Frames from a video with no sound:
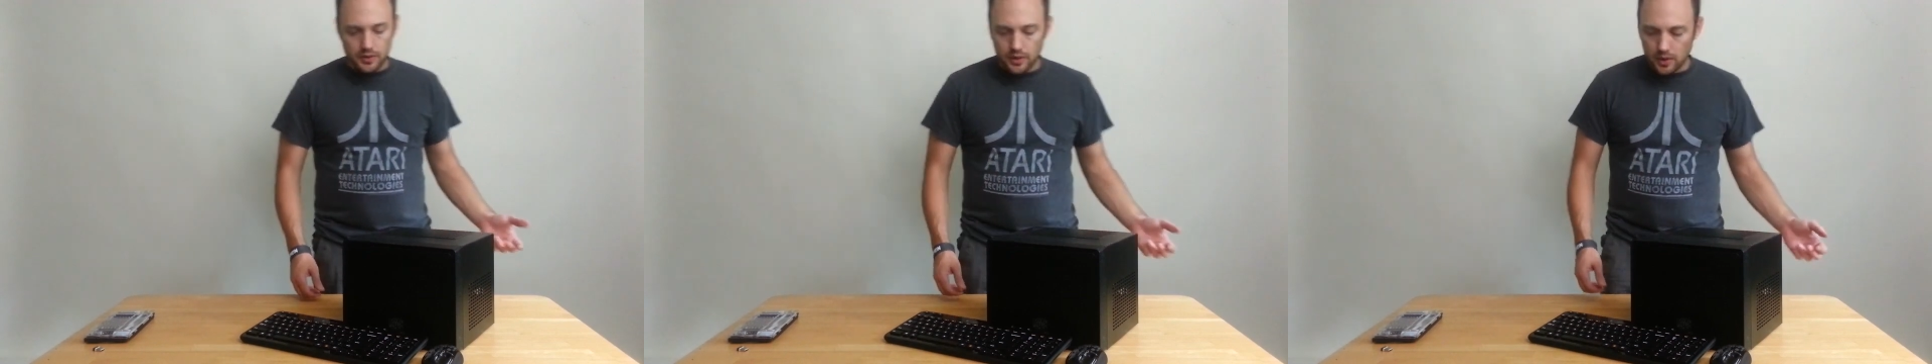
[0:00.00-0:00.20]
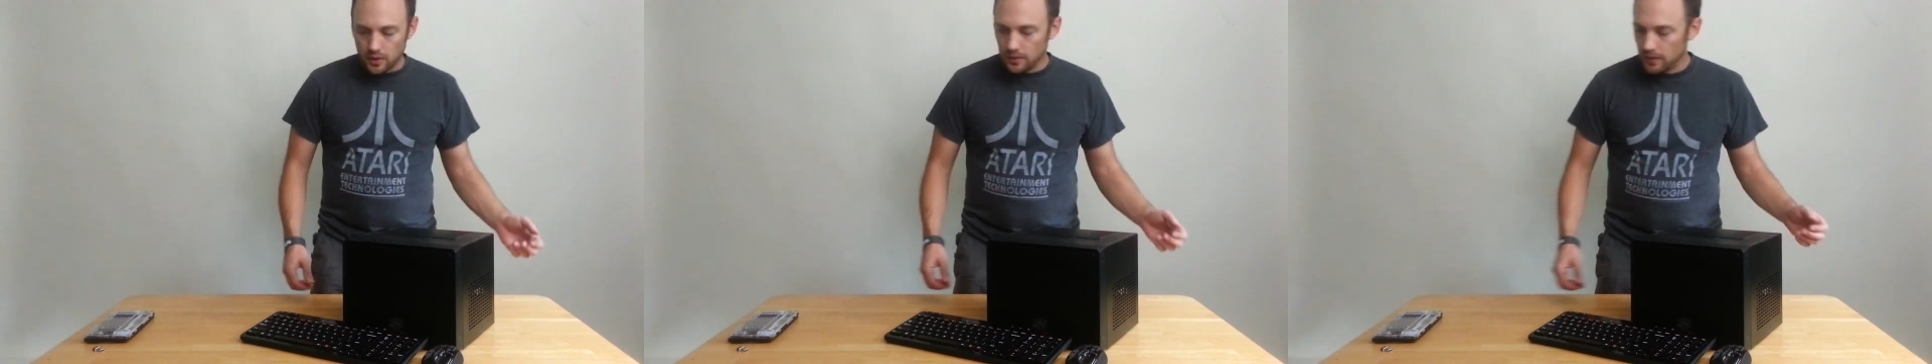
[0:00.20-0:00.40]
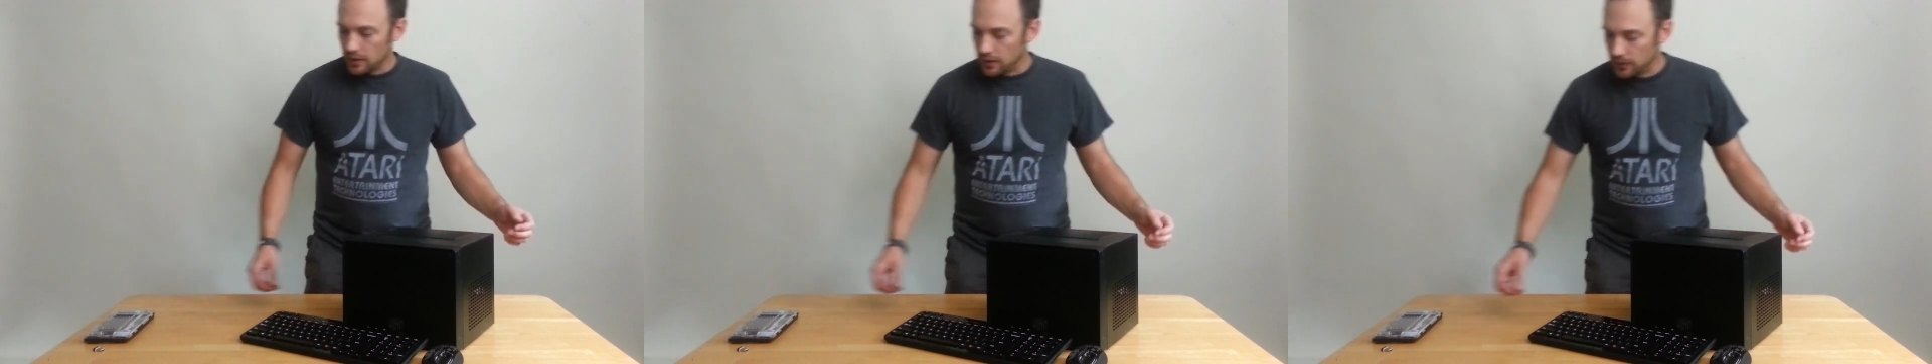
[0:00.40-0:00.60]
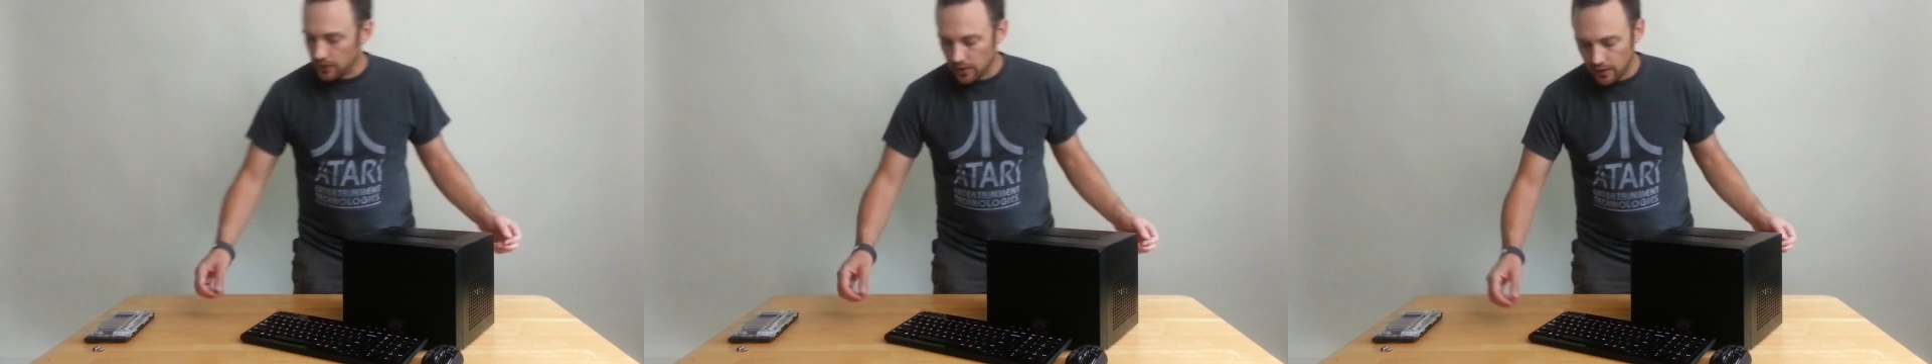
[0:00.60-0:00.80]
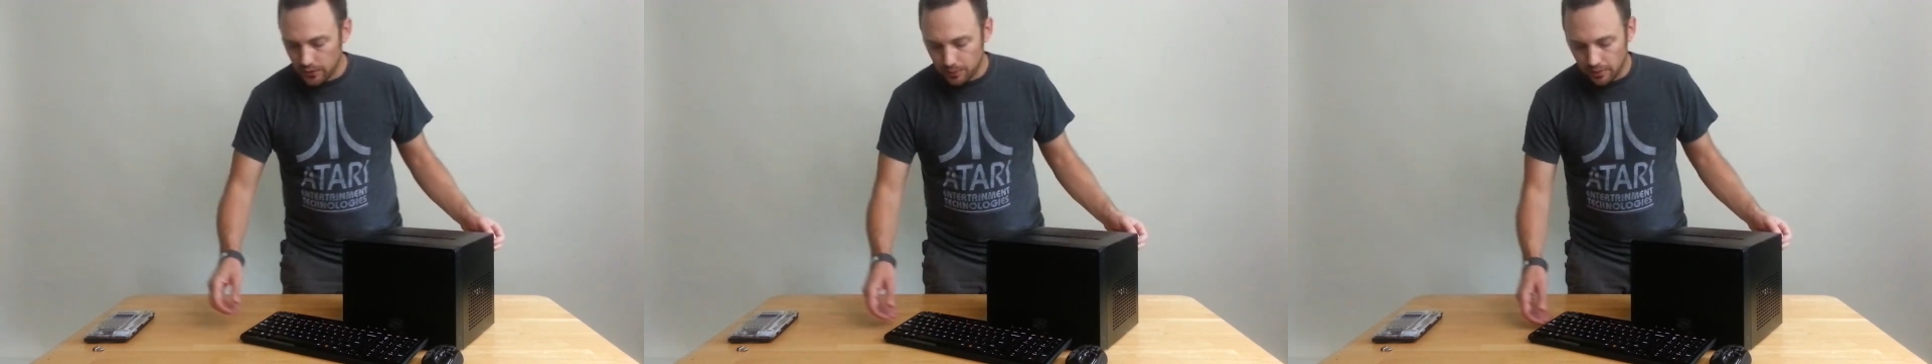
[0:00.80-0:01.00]
though, as
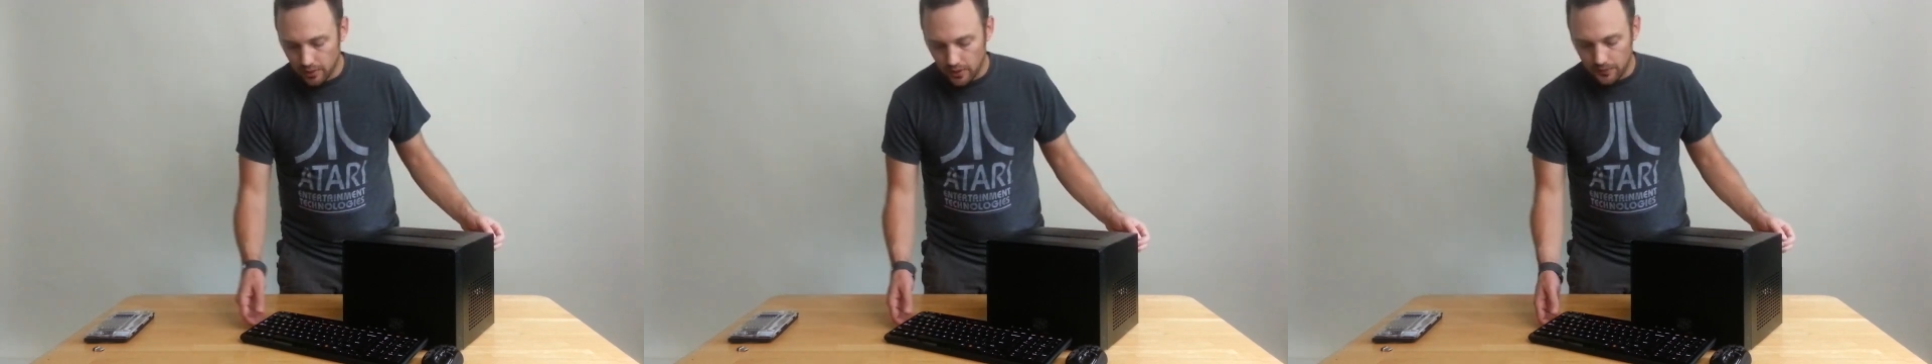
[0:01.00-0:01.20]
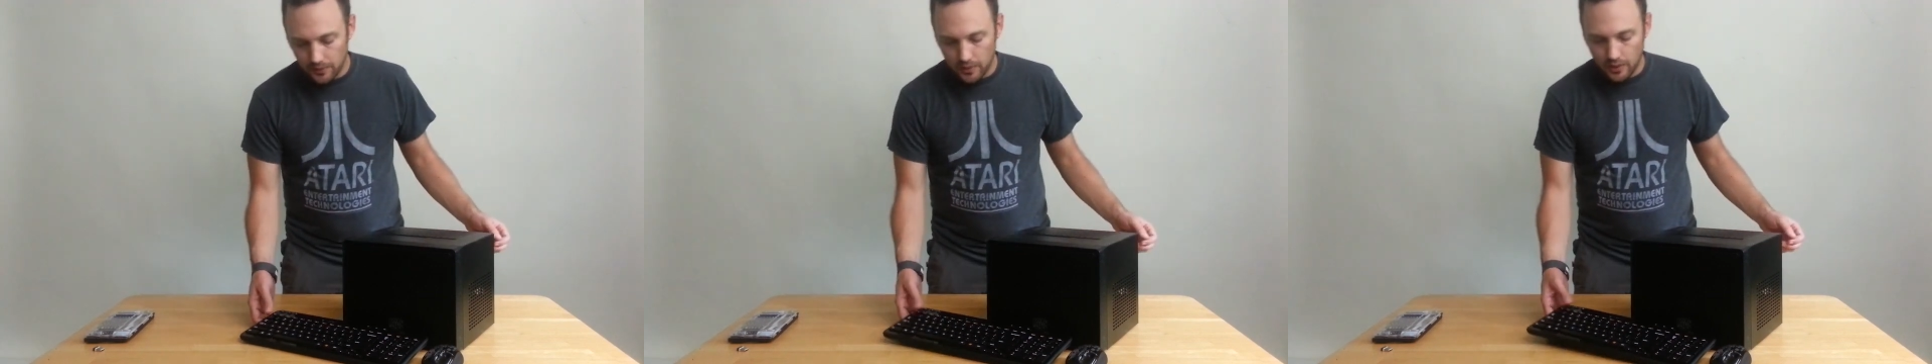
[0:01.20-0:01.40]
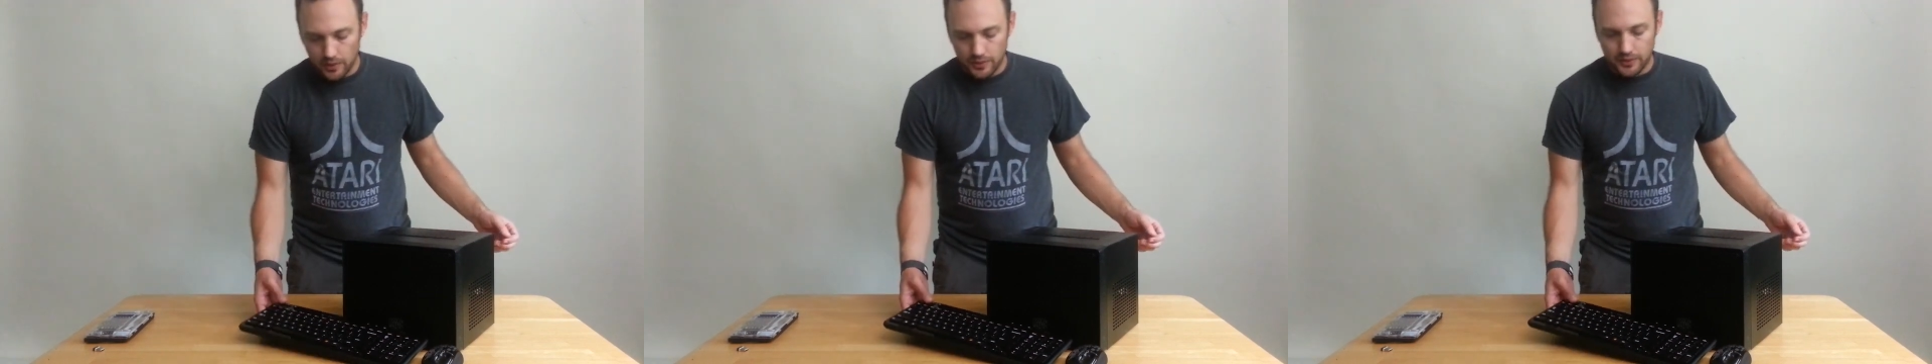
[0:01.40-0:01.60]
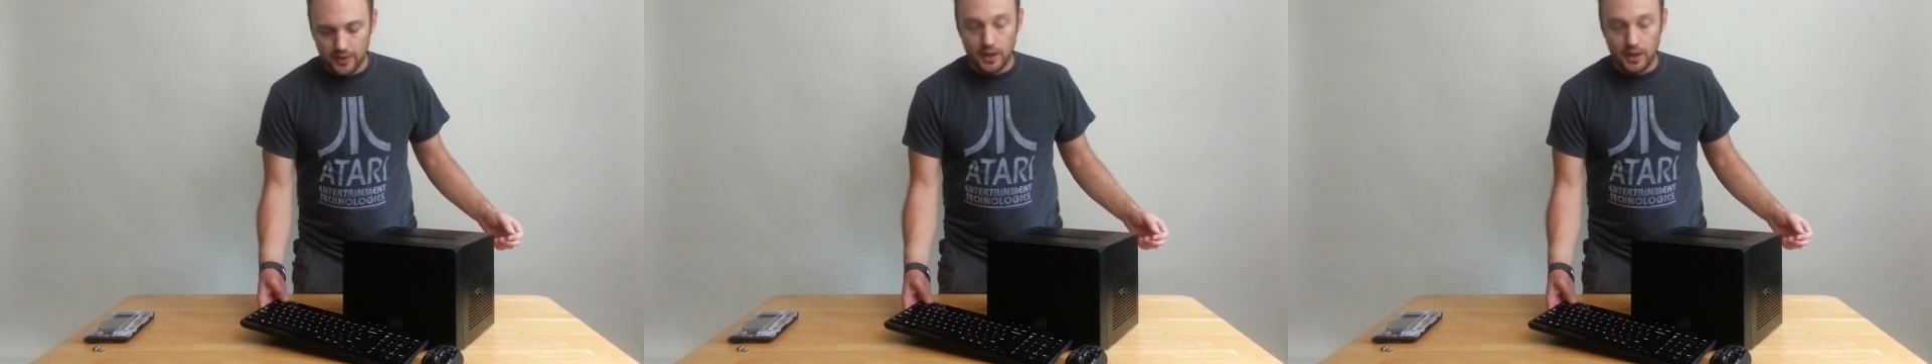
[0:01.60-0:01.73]
far as peripherals,